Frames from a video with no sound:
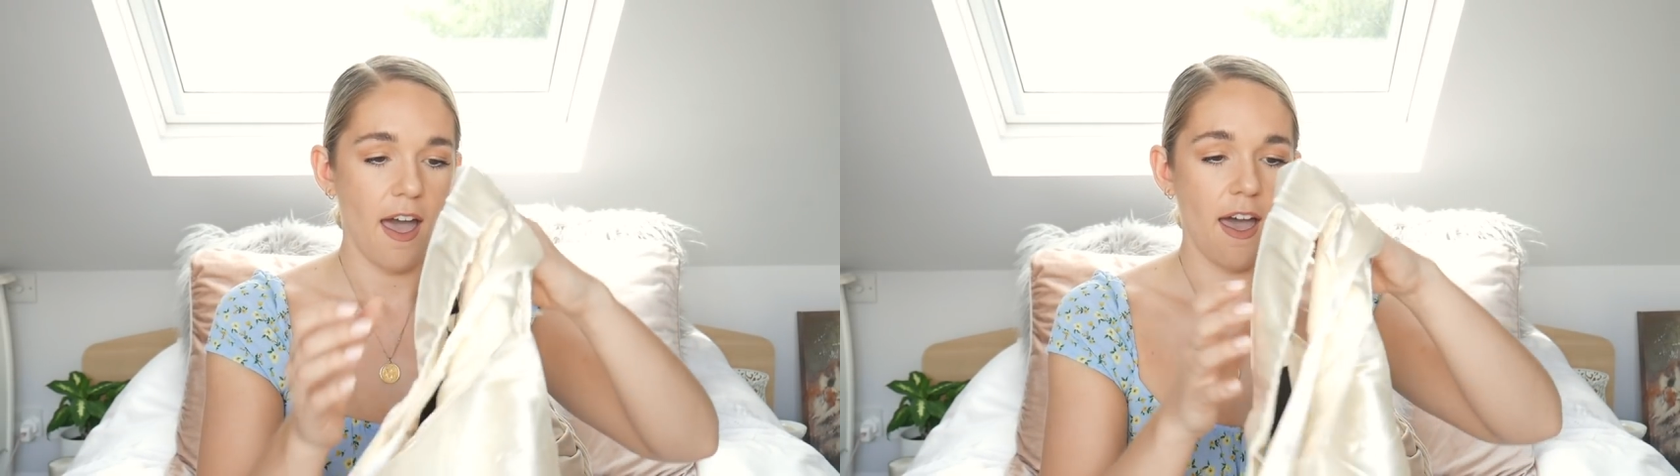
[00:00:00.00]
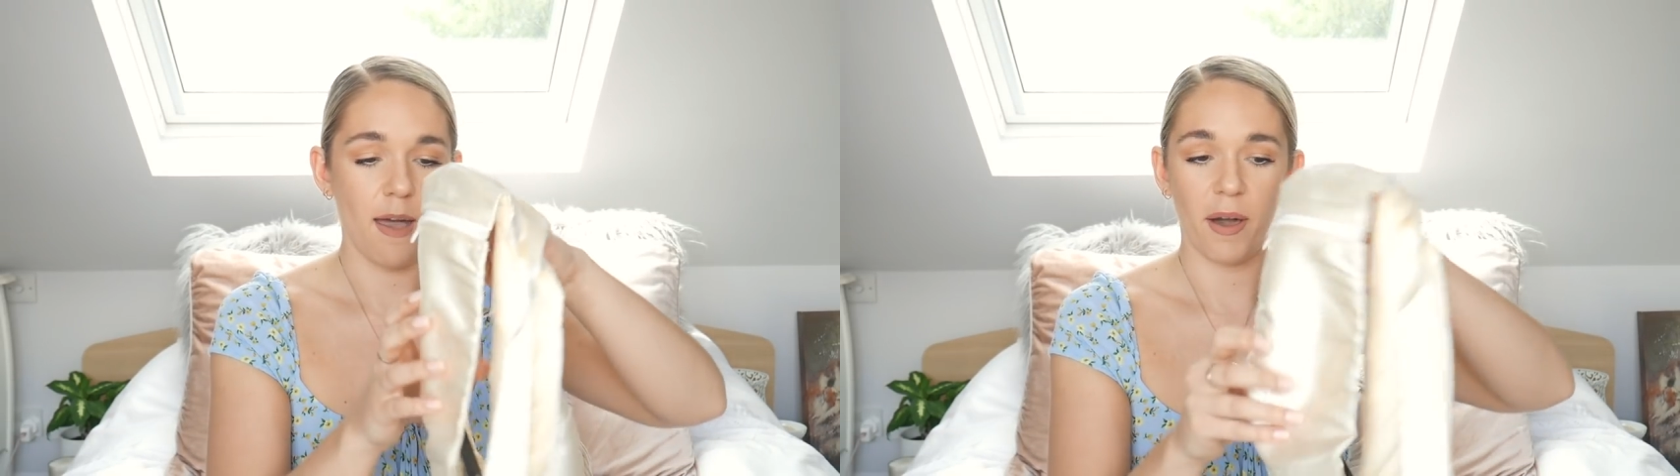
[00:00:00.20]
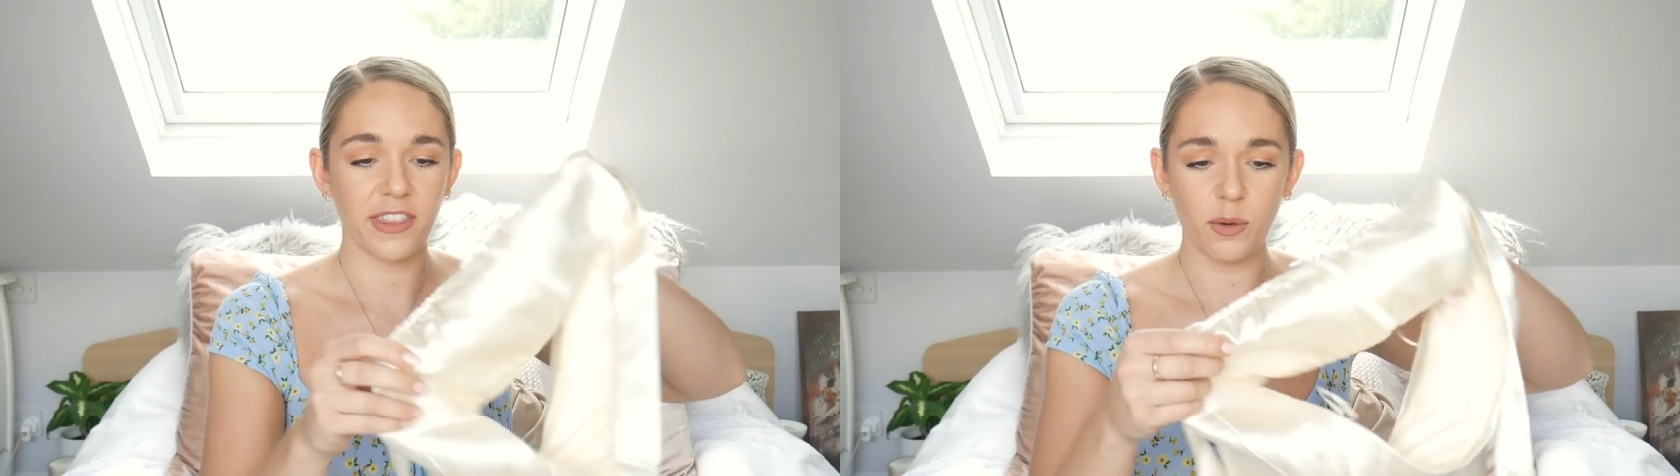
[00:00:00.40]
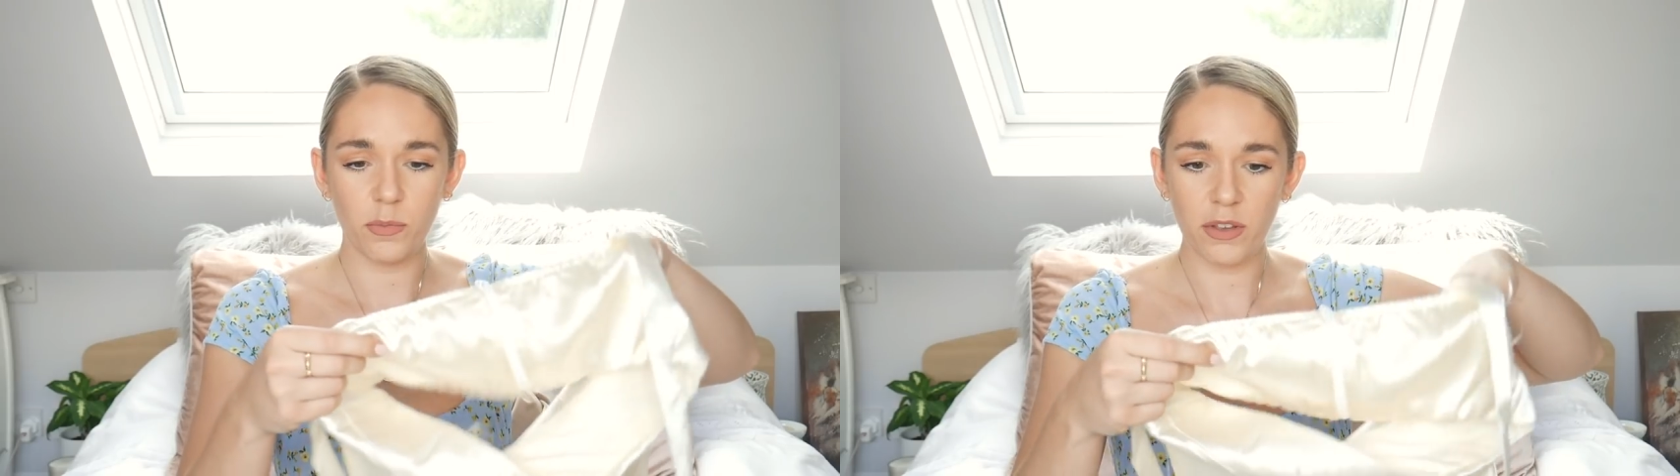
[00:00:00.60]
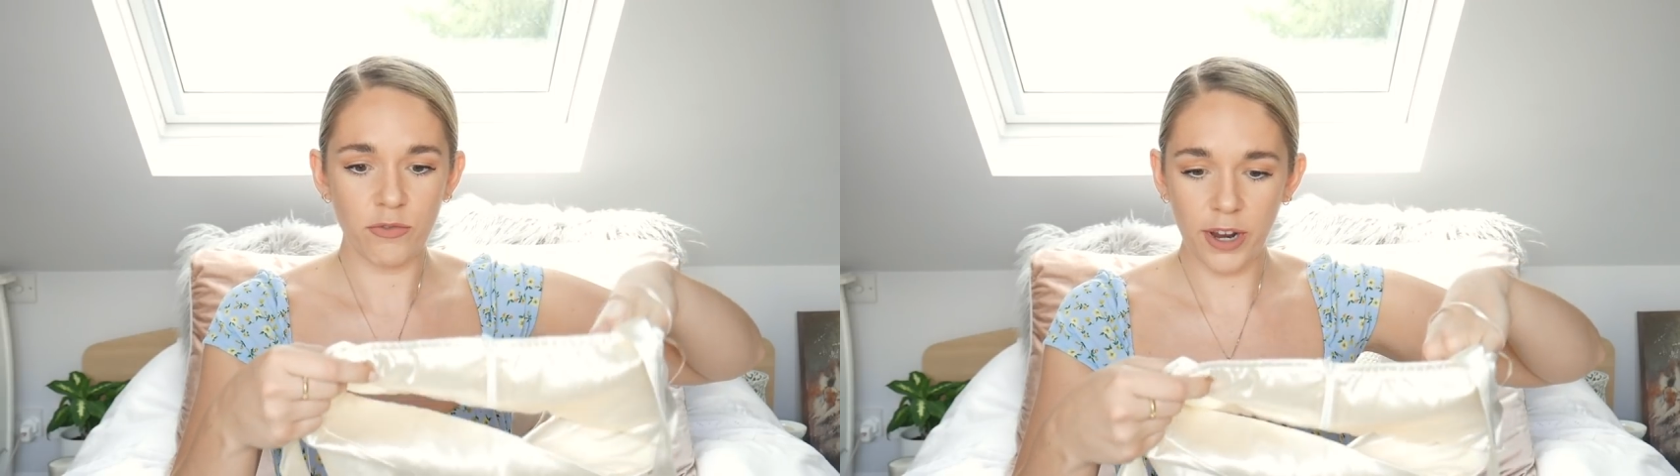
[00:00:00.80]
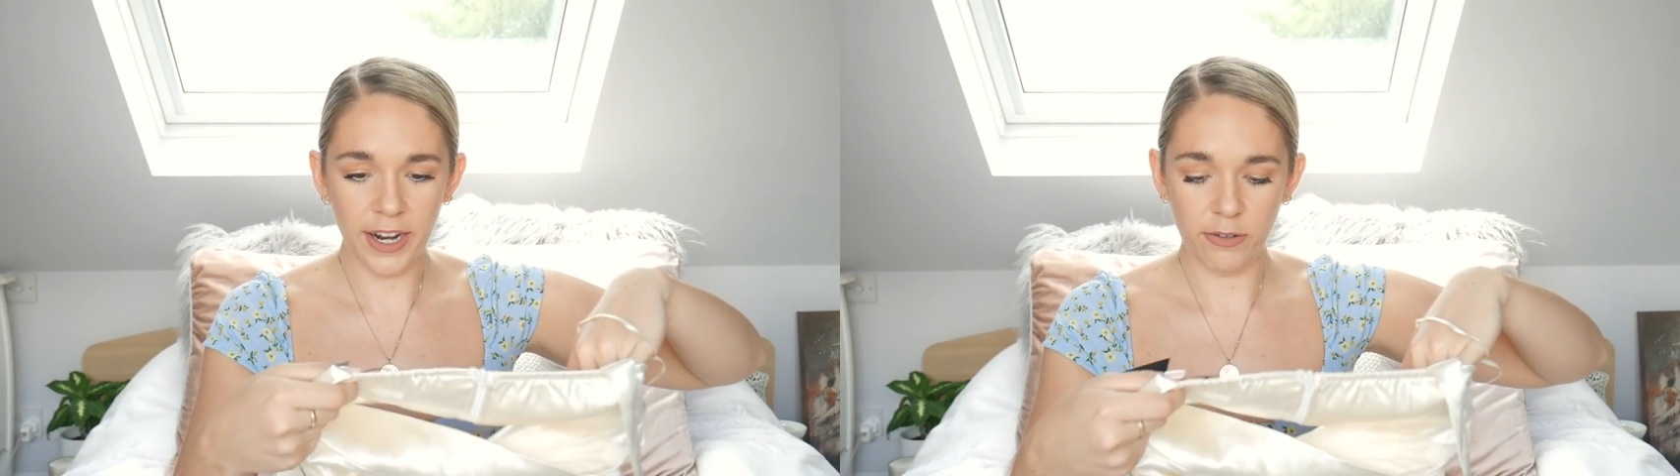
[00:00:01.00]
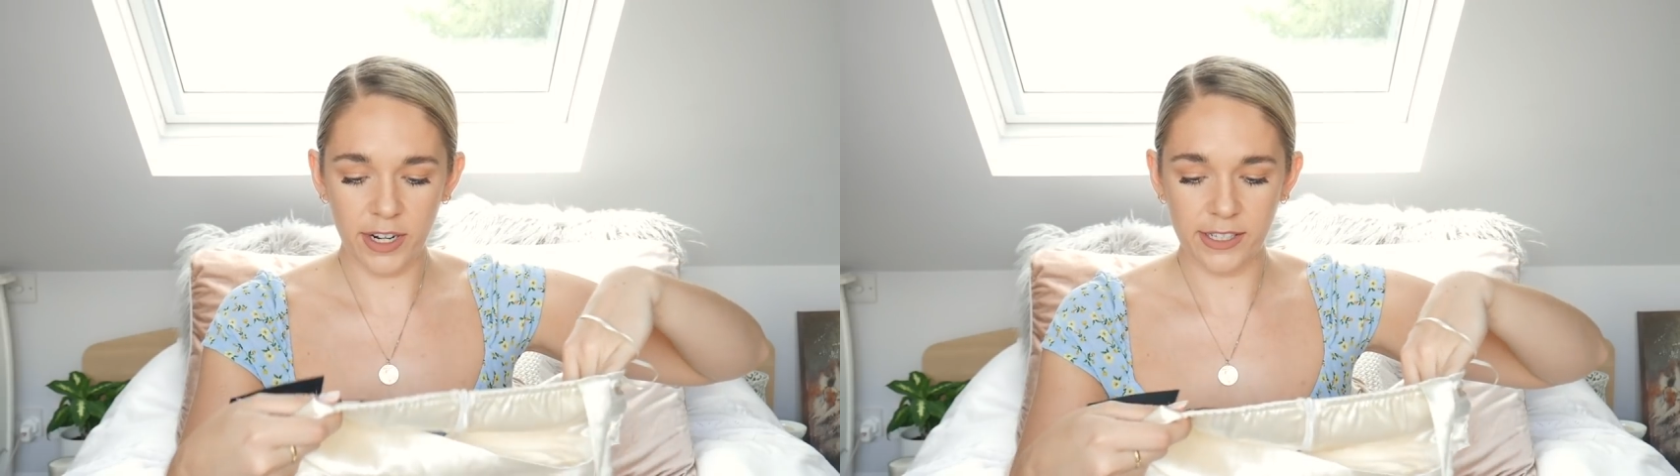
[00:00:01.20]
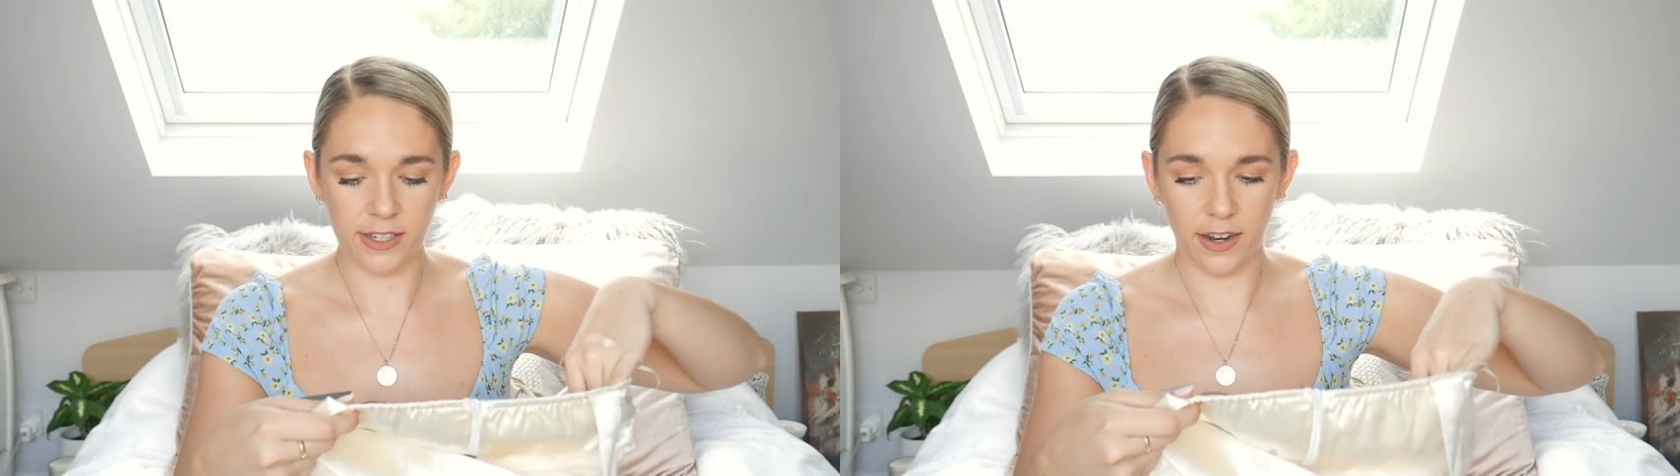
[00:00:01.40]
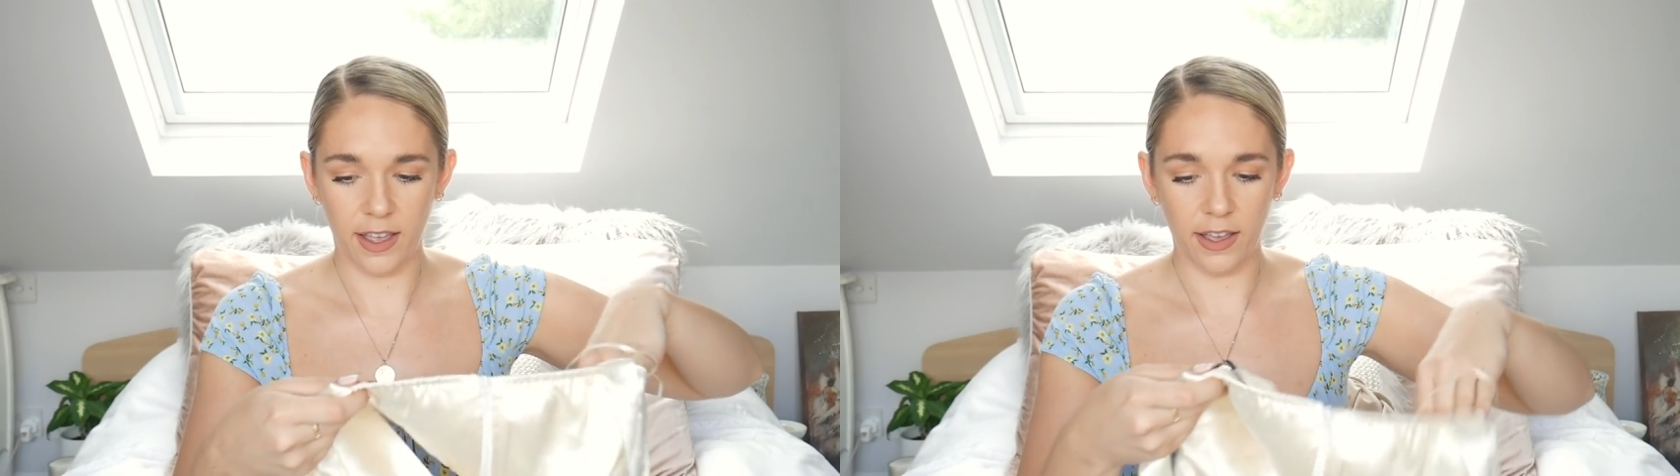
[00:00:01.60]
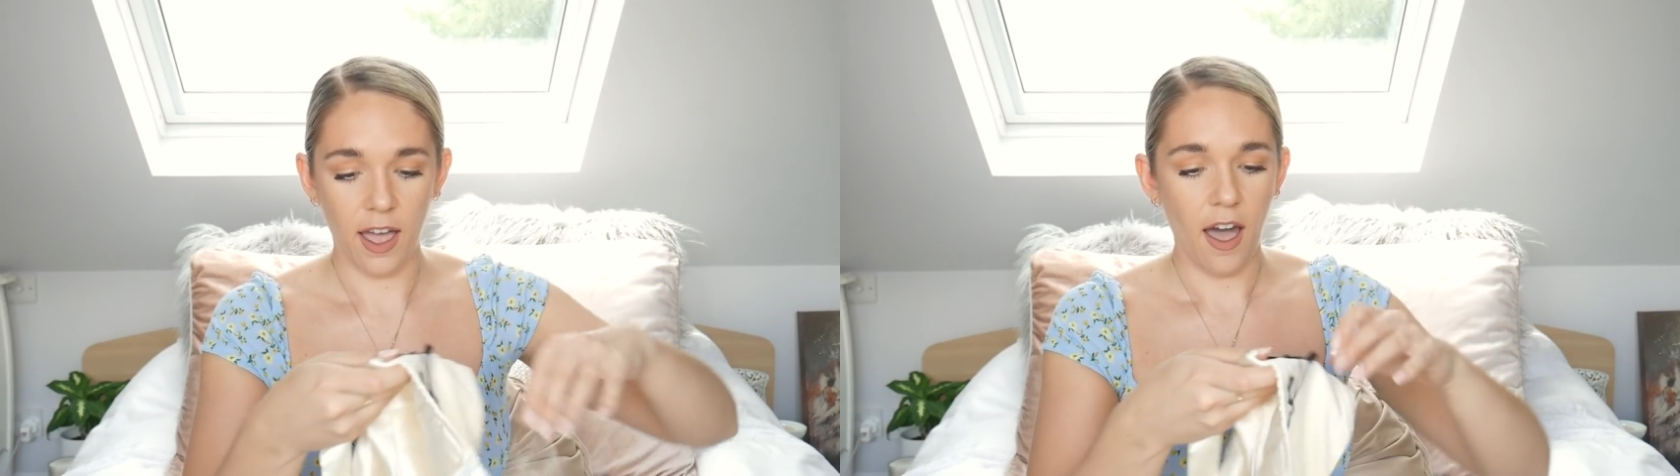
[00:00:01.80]
I think would be really, really
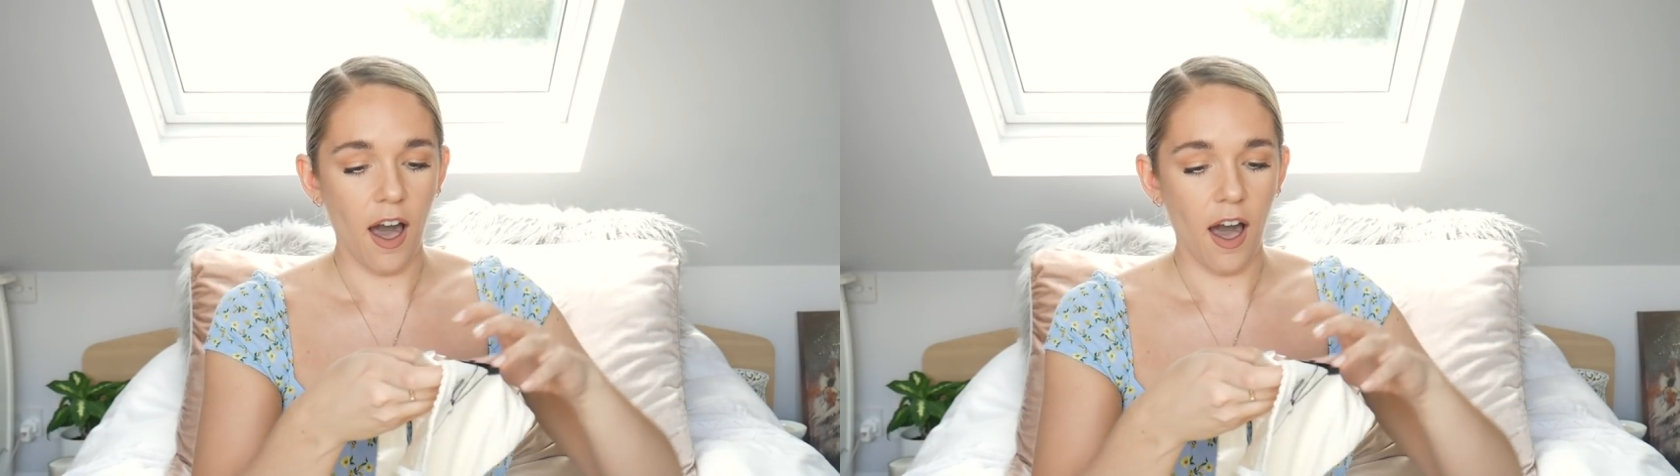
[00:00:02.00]
stunning.